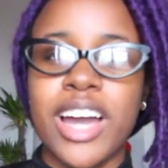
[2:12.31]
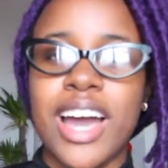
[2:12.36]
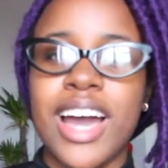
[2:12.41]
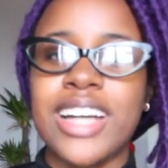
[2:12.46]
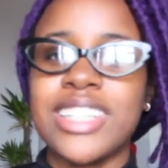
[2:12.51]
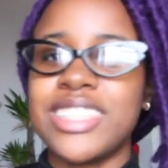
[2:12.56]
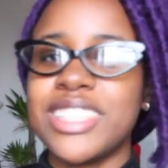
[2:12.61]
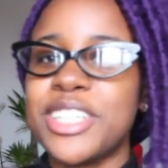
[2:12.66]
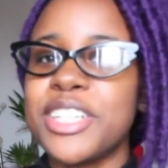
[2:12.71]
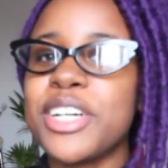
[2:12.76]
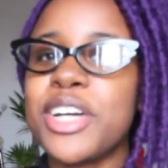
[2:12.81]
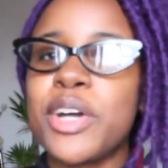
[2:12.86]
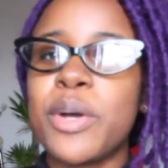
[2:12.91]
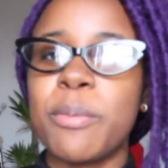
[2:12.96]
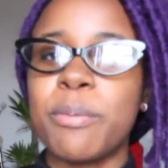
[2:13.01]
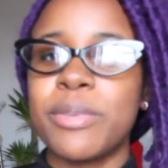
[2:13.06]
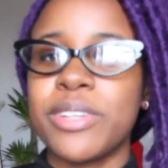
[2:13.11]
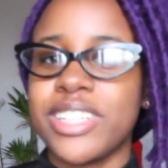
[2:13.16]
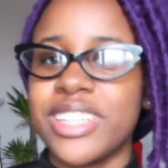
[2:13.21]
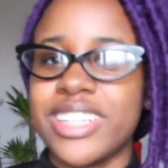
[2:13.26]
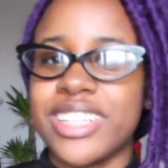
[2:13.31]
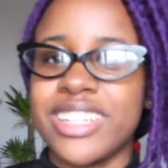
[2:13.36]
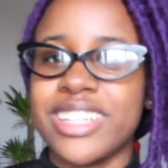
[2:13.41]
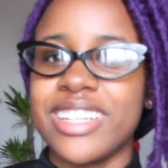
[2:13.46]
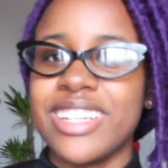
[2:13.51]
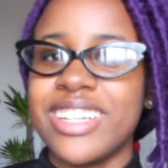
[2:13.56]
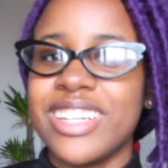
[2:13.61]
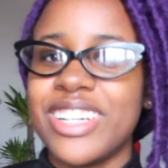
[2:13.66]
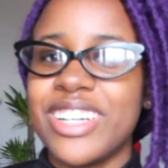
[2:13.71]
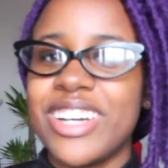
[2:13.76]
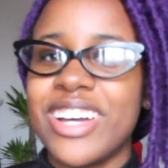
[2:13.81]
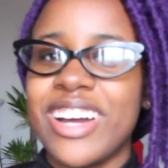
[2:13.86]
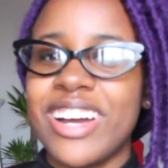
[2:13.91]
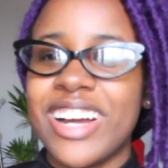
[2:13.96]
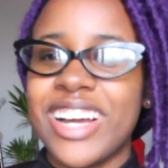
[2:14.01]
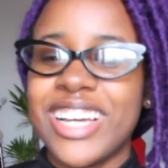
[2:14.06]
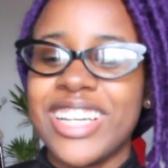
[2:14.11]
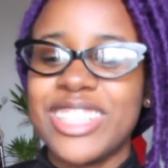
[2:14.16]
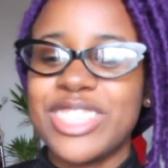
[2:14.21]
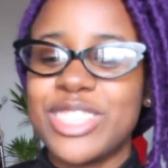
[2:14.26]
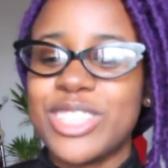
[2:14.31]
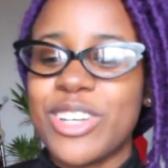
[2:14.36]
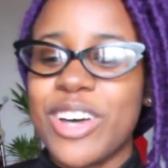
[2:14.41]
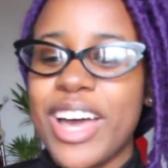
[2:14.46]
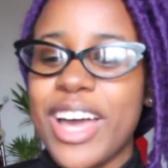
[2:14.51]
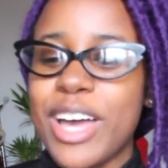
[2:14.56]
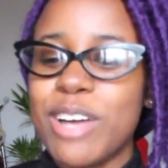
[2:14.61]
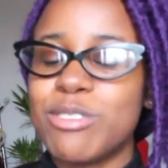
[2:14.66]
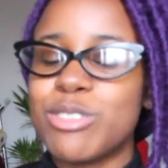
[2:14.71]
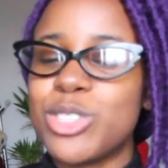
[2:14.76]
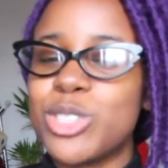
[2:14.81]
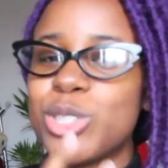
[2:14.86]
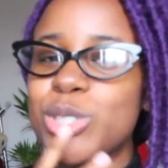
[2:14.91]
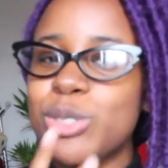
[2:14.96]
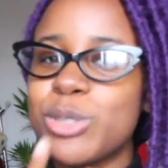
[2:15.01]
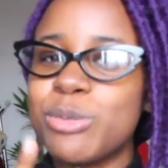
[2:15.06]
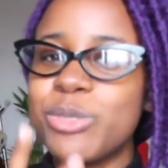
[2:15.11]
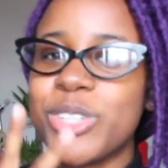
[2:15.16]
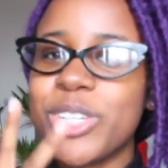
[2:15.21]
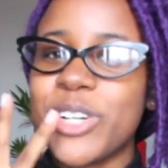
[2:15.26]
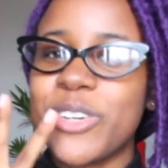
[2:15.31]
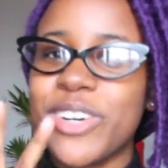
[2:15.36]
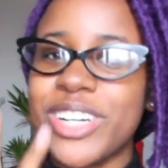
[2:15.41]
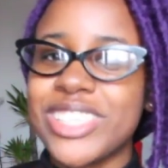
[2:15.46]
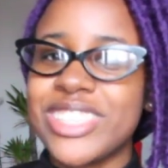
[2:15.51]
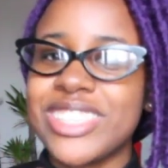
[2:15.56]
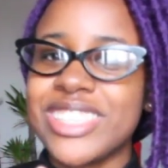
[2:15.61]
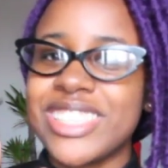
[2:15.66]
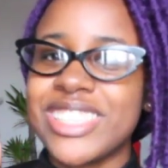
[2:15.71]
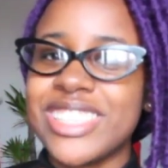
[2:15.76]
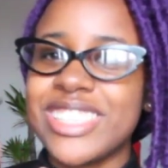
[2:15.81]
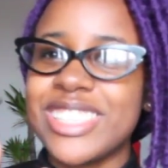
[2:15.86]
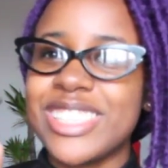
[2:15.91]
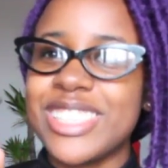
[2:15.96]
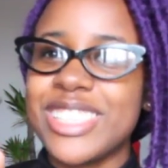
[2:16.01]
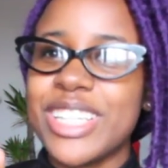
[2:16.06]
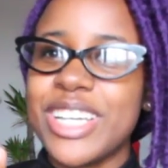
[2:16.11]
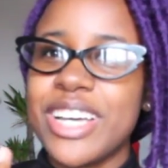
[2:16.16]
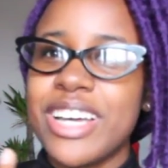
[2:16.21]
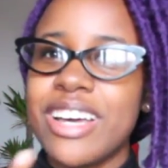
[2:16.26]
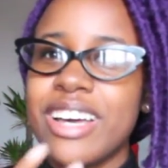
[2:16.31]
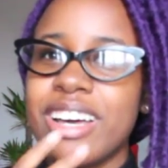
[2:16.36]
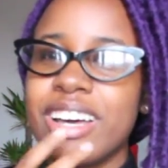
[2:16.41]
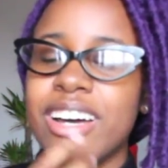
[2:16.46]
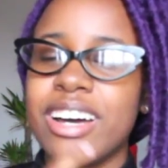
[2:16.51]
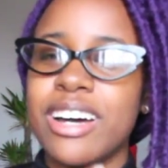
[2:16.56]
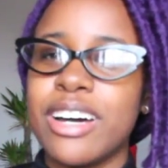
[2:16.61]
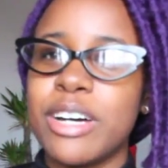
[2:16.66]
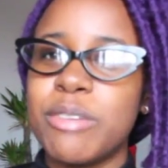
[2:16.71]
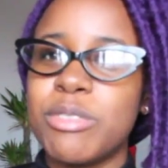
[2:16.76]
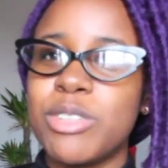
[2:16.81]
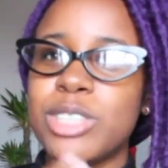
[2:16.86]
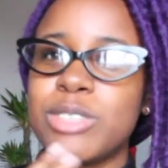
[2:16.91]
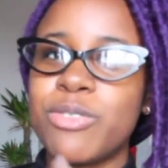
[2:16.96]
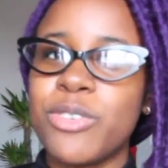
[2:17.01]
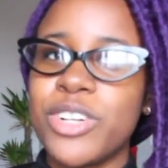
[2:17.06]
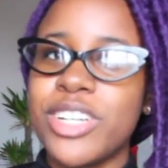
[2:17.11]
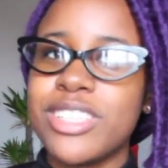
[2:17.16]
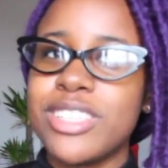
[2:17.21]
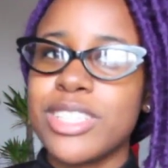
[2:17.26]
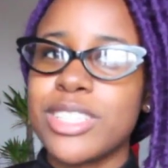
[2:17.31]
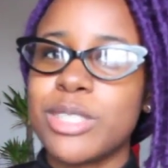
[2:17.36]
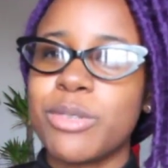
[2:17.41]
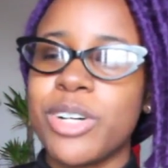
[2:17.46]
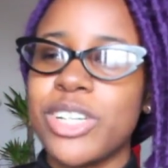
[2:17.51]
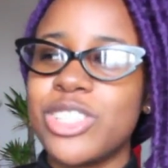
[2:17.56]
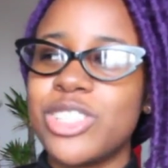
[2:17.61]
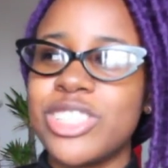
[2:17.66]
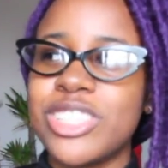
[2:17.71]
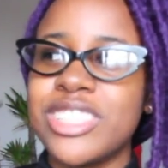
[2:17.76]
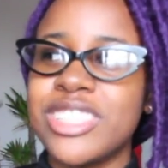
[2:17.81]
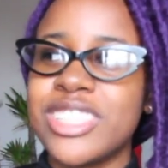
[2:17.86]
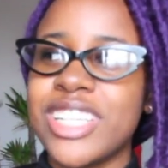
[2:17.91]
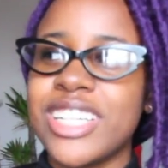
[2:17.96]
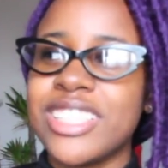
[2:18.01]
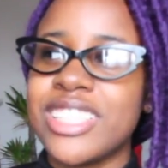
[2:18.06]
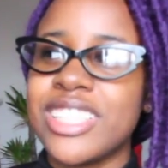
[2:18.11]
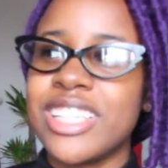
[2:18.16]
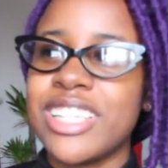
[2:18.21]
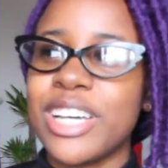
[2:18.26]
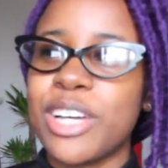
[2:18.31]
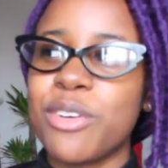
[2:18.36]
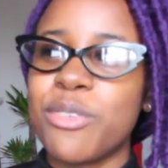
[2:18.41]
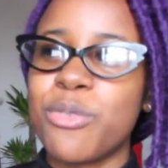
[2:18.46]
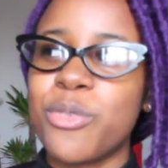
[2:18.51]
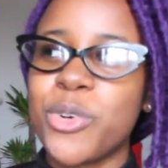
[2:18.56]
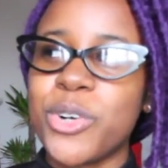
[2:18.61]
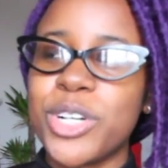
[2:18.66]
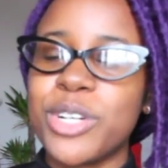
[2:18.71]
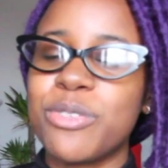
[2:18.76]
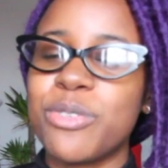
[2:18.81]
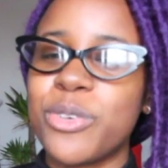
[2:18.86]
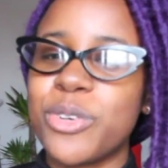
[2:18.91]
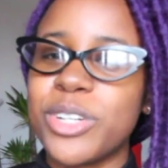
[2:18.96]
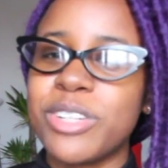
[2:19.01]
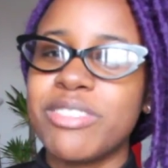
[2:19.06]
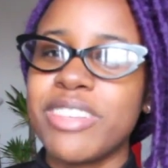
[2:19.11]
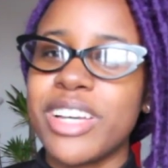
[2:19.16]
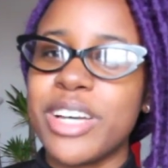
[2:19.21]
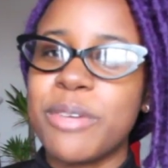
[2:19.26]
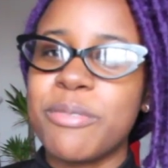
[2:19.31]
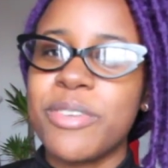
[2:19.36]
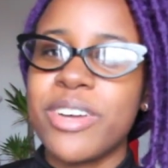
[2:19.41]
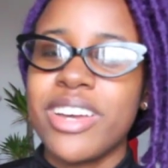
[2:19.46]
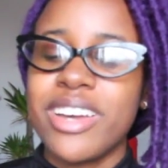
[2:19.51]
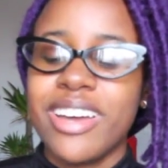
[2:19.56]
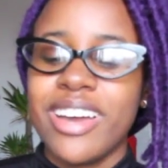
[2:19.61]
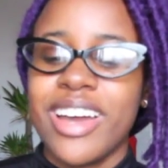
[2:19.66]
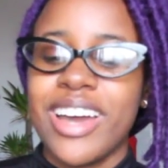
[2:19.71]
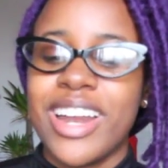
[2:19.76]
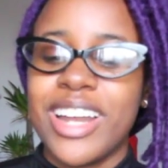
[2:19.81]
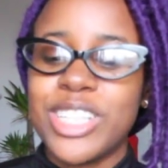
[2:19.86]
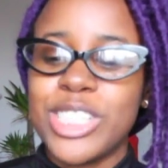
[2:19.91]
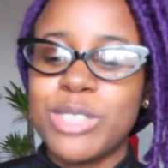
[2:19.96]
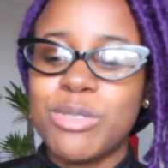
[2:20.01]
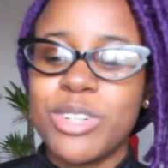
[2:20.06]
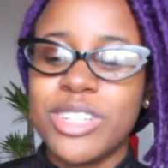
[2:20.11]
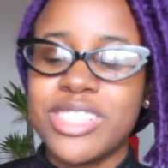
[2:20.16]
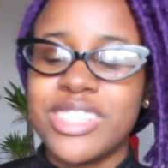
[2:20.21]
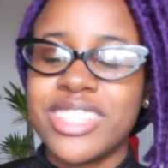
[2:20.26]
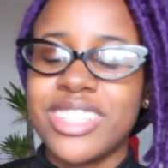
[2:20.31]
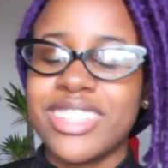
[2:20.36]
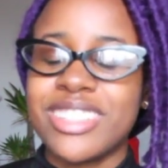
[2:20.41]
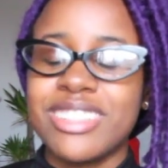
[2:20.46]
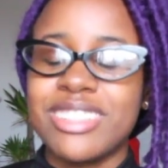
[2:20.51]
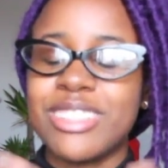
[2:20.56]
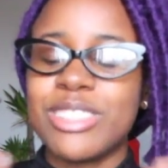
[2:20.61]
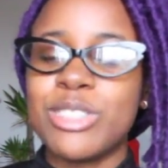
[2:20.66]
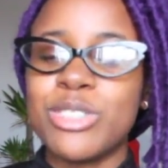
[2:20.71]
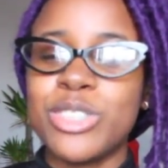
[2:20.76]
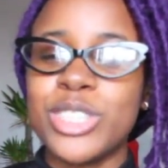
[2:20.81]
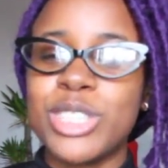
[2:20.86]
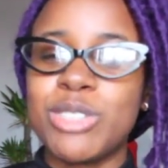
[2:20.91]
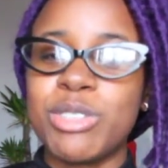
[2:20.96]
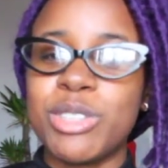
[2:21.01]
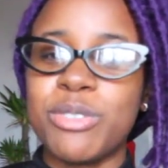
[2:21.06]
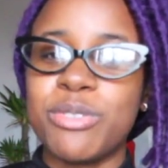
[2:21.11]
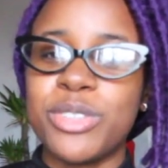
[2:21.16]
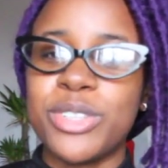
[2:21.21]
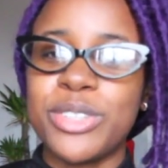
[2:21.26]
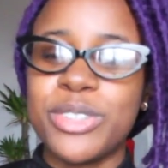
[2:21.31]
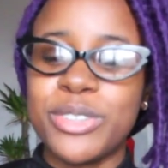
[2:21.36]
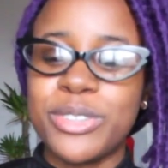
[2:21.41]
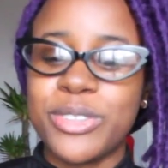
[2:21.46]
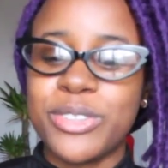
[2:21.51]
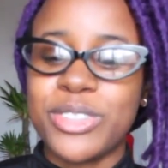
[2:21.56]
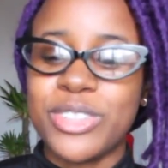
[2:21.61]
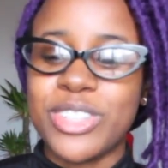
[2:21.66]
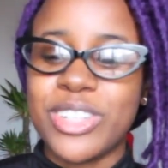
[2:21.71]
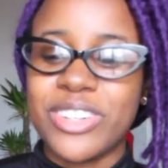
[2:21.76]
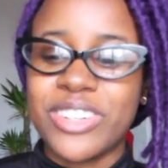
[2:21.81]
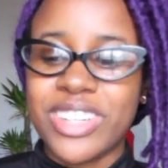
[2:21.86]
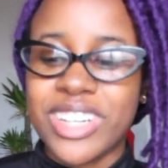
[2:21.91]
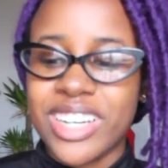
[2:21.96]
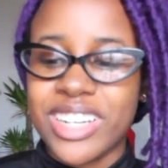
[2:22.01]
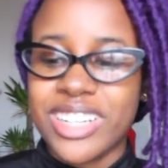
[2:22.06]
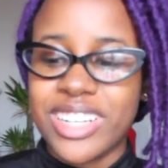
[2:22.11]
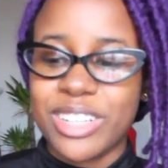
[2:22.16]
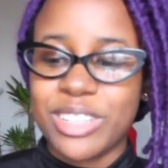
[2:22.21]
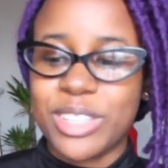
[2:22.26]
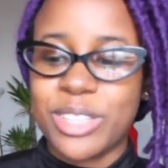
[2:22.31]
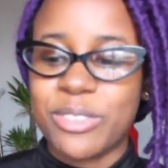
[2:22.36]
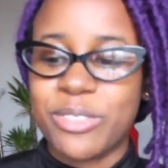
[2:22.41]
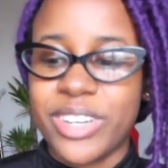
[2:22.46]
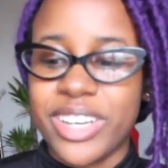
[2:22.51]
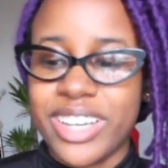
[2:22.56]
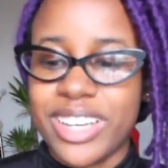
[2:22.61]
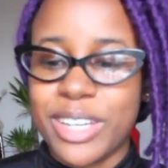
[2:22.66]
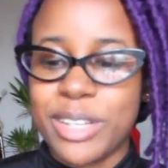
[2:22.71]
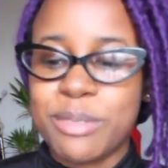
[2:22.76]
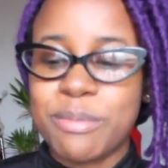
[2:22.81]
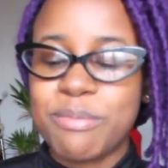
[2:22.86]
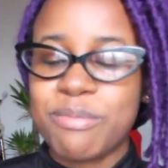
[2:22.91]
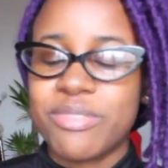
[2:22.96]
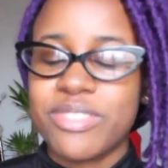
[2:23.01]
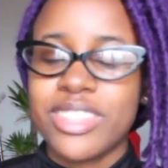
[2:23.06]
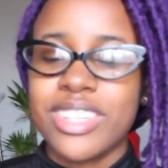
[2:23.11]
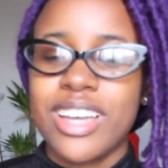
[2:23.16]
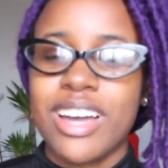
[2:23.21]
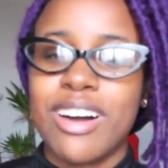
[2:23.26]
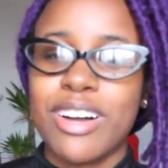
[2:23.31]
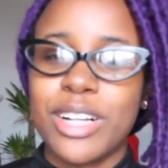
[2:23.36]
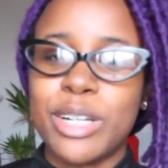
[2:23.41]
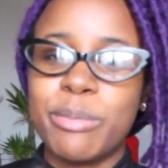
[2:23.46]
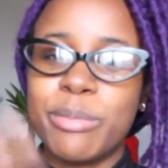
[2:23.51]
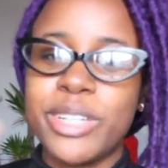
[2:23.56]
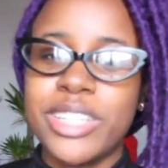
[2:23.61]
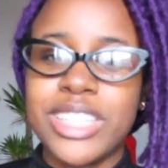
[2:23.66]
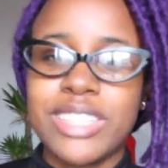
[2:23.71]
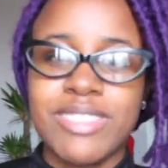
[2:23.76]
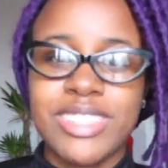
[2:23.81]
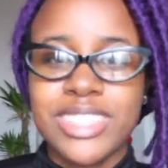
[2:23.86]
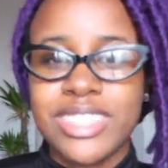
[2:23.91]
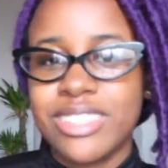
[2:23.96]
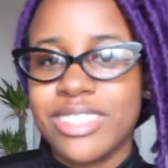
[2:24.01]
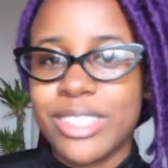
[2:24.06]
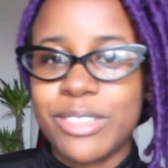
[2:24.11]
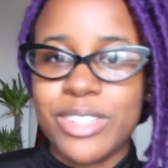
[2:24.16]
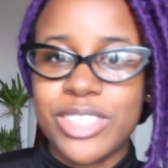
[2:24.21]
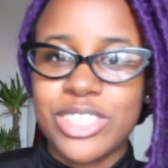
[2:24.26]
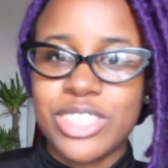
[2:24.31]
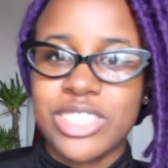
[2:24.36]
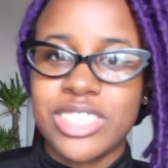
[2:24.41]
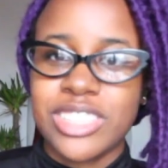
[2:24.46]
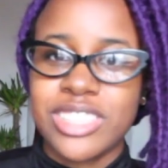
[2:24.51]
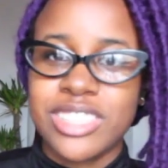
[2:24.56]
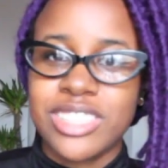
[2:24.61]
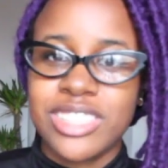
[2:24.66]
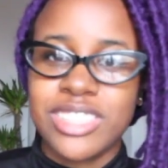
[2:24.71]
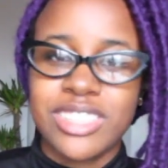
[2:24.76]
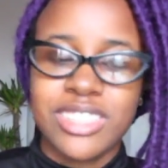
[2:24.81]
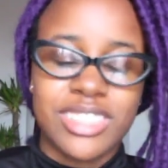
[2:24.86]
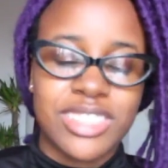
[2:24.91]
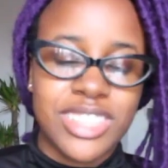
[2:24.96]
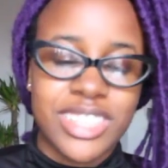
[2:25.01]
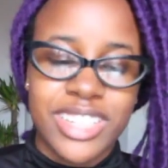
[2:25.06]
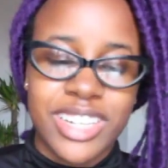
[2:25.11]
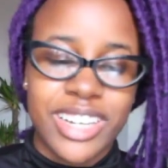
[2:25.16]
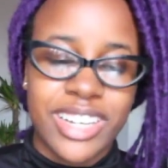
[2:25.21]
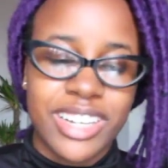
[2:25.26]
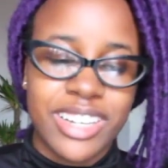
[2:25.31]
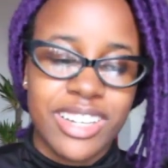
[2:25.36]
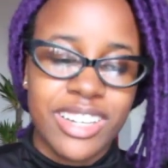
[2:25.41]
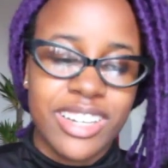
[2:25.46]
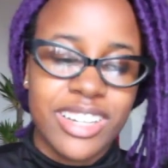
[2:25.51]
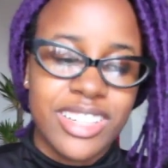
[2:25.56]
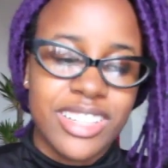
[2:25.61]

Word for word: I didn't complete it alright so I have two more questions um, there's 46 questions I did like 44 of them and I just wanted to do this review you know get it out the way I'll complete the rest of the questions tonight